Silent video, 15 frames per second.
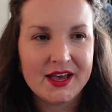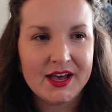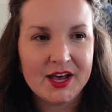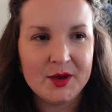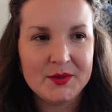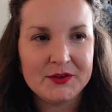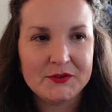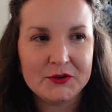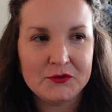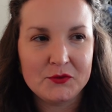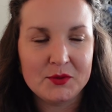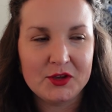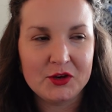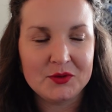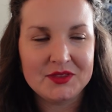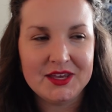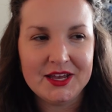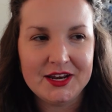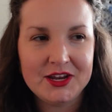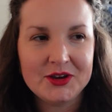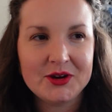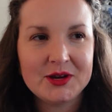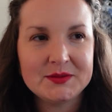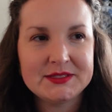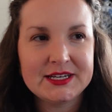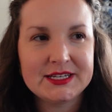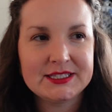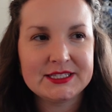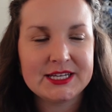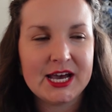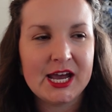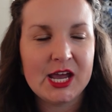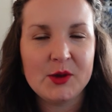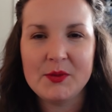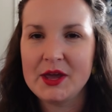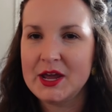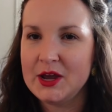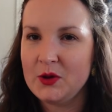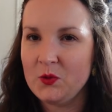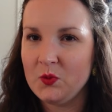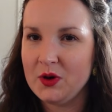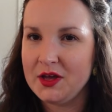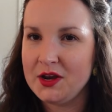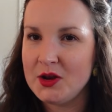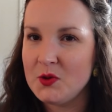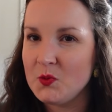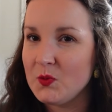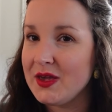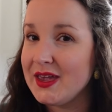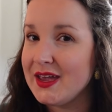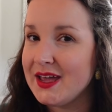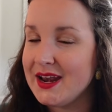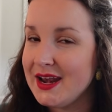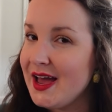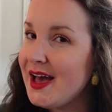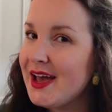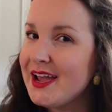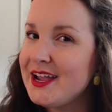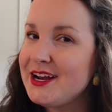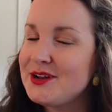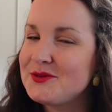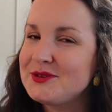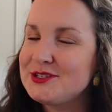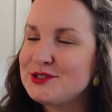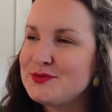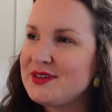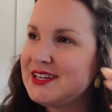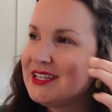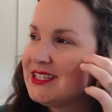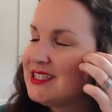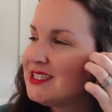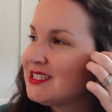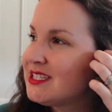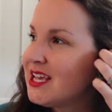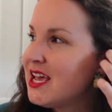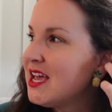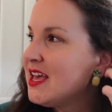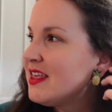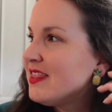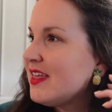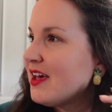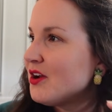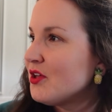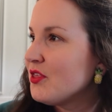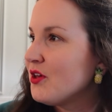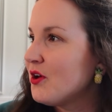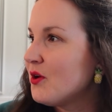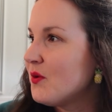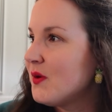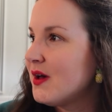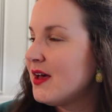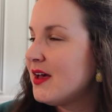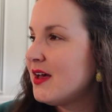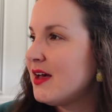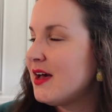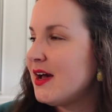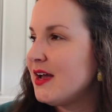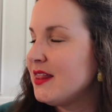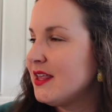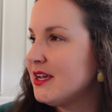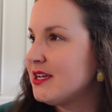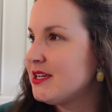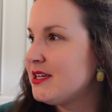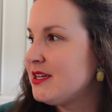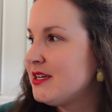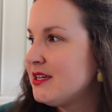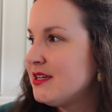If you're familiar with the Enneagram test, I am a 1 wing 9, which means that although I like